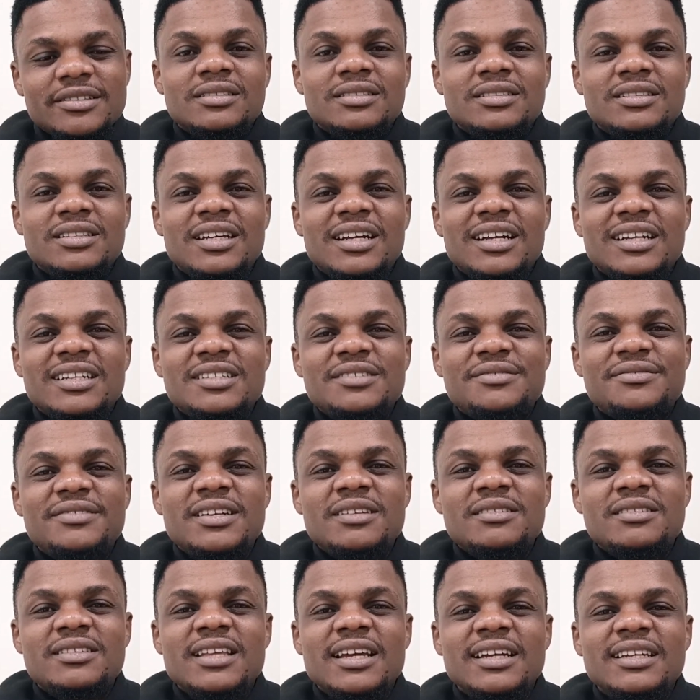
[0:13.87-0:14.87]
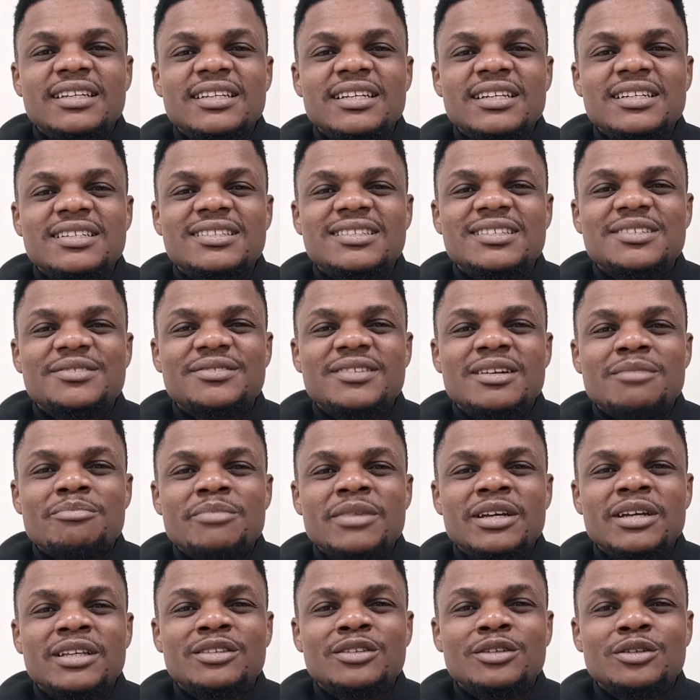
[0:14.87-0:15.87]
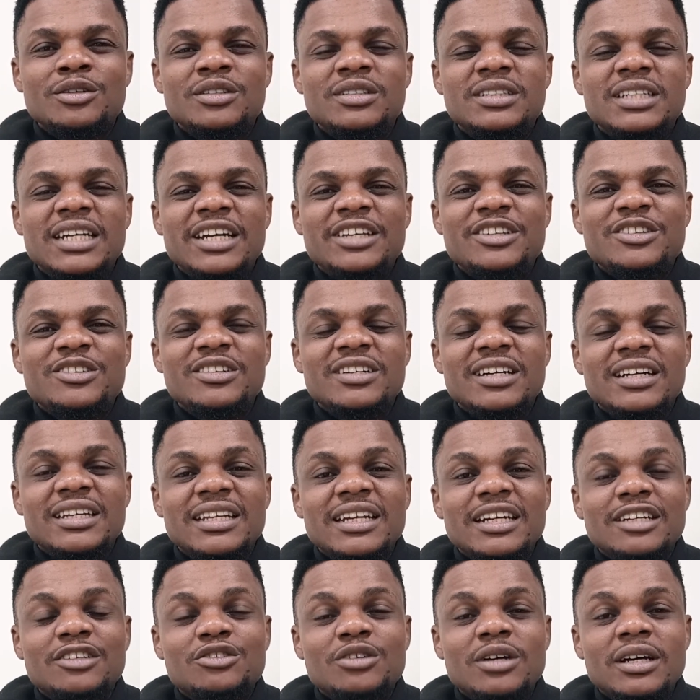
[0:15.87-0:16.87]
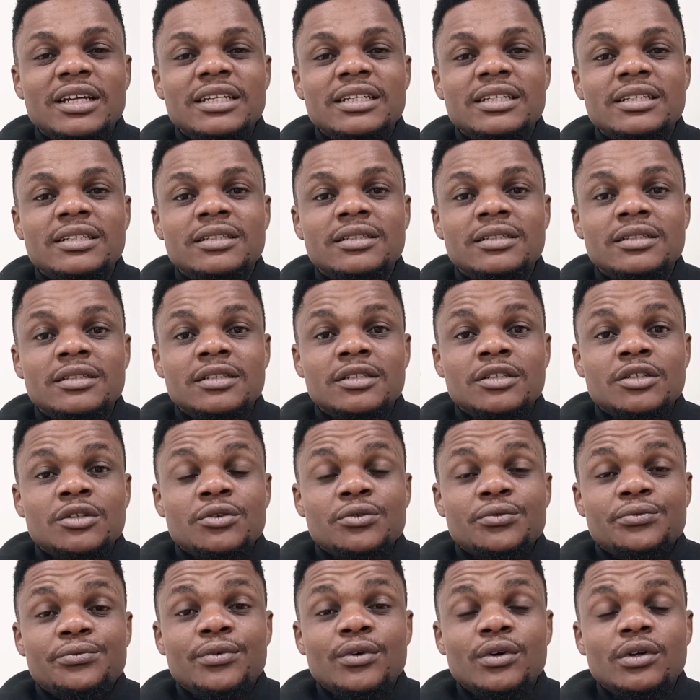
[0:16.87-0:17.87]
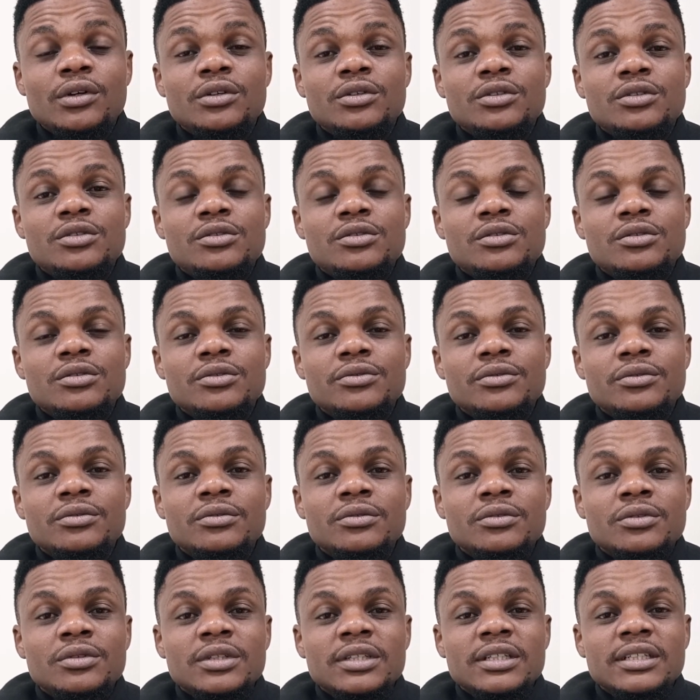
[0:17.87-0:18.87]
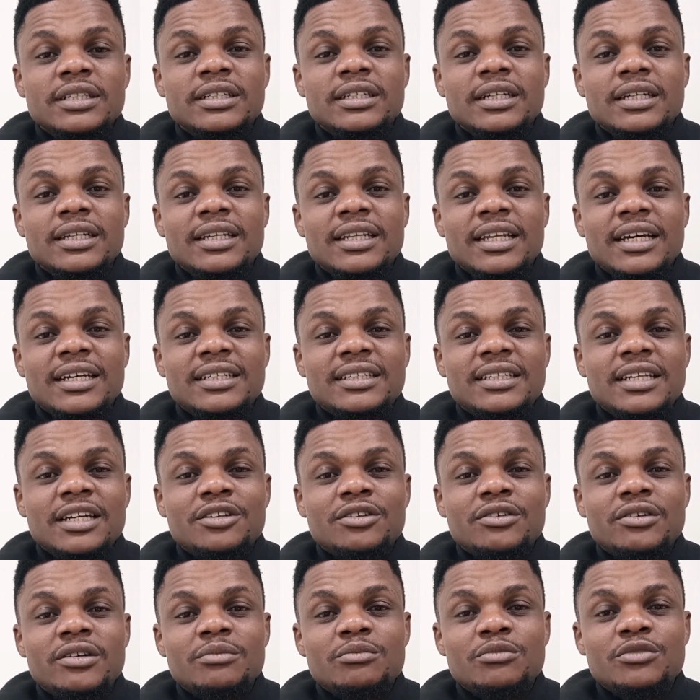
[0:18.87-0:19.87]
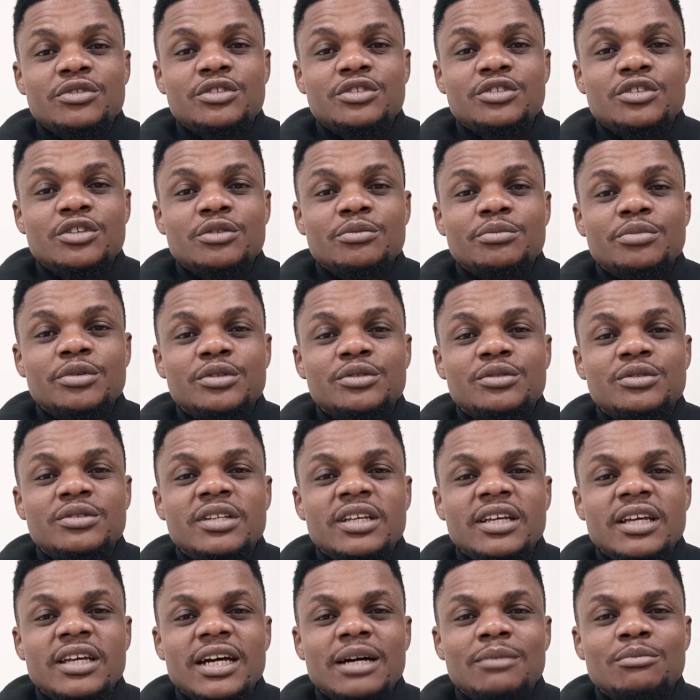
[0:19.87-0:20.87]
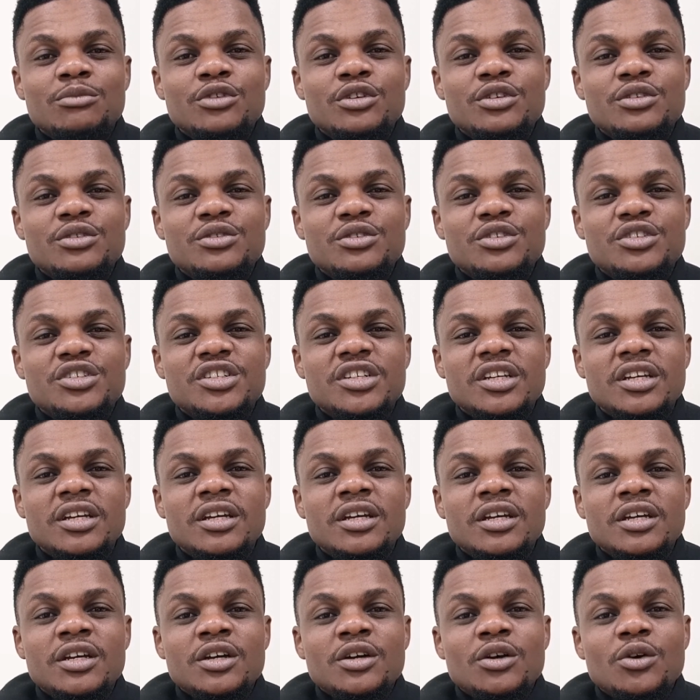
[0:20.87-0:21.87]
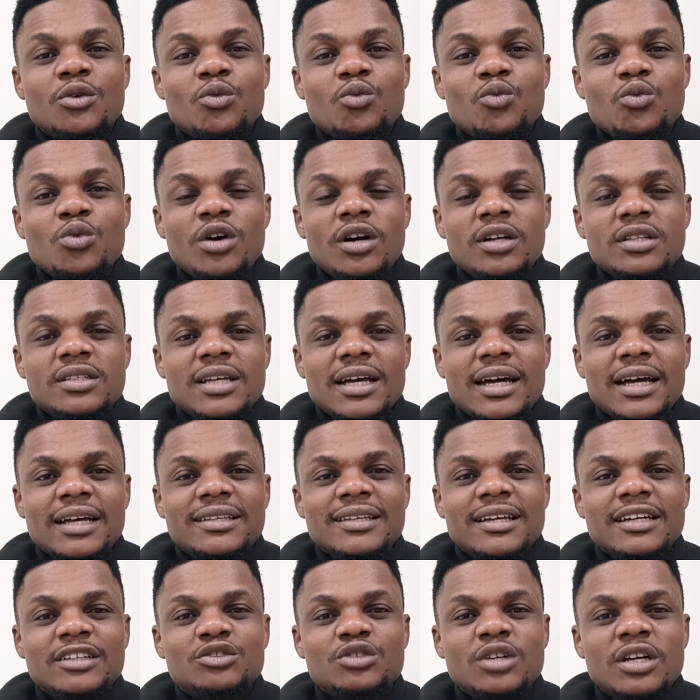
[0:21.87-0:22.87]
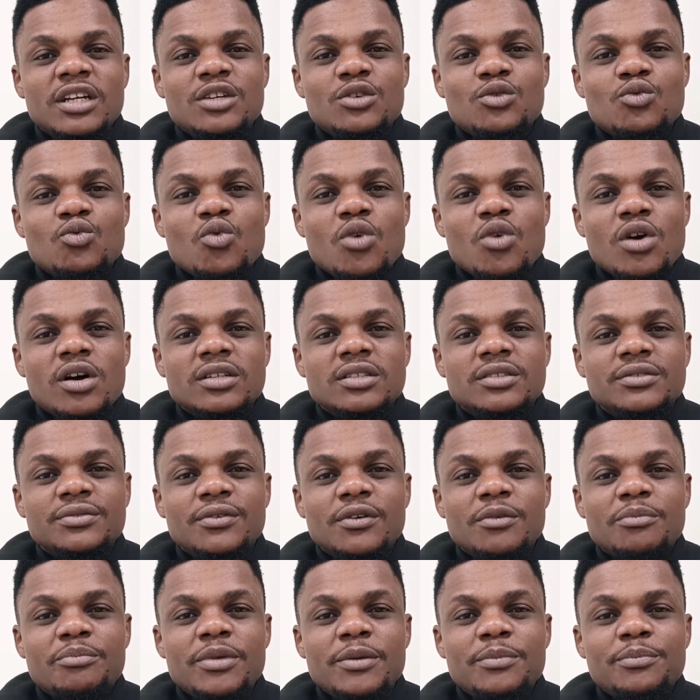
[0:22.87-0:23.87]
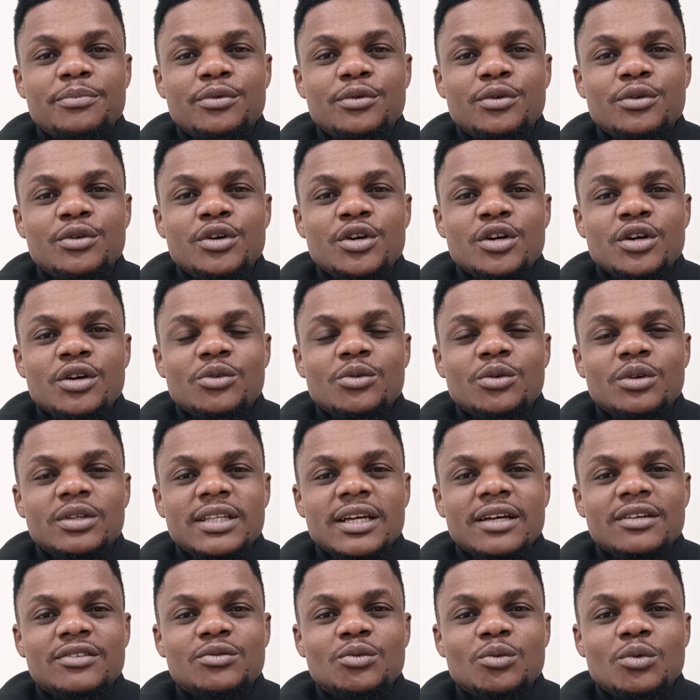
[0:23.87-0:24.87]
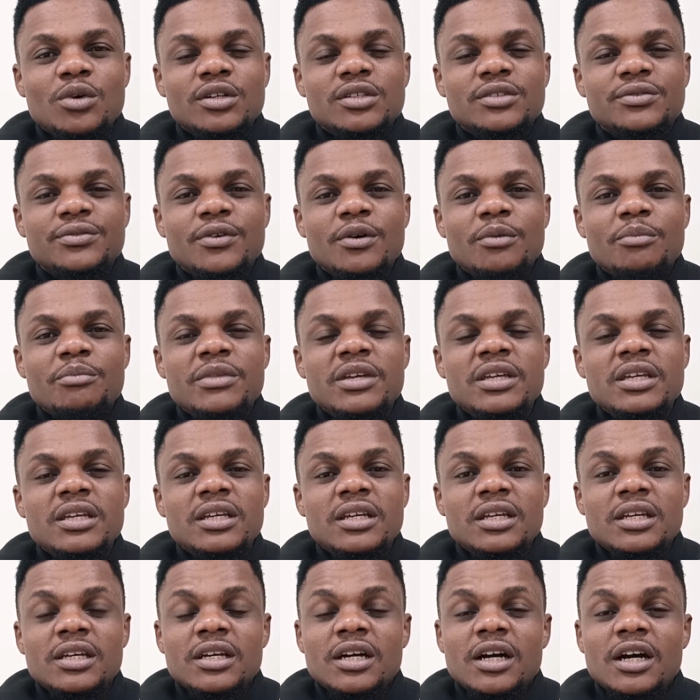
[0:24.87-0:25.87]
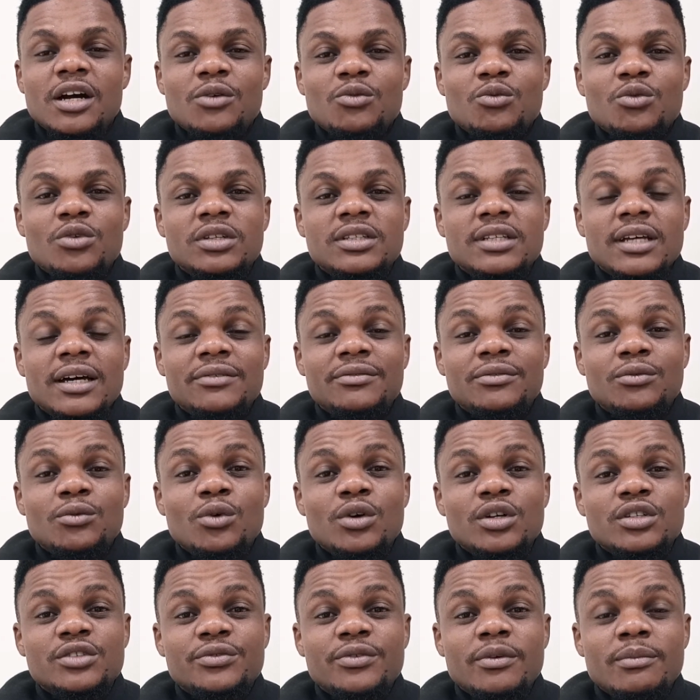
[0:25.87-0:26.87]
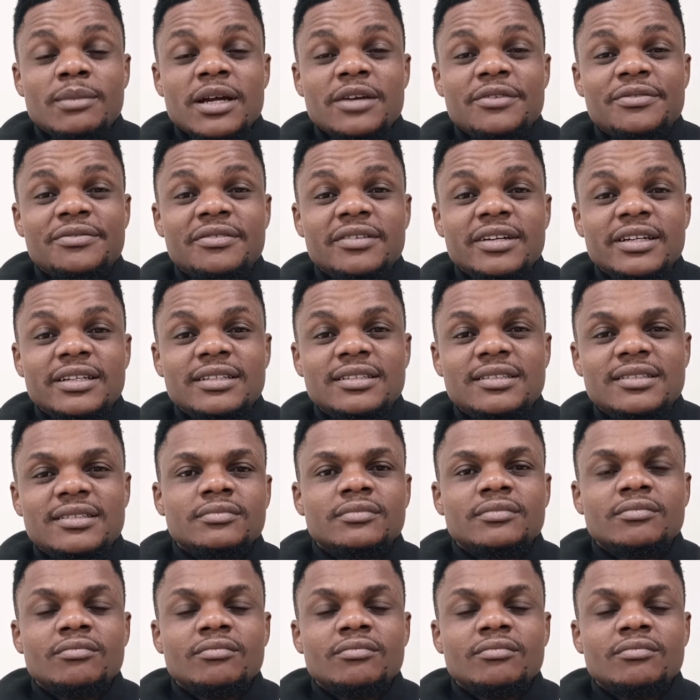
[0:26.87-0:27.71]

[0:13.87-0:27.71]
There are different techniques, different methods that you can actually follow to land your remote job, but today I'm going to share what has actually worked for people, what has worked for me, and what have worked for my friends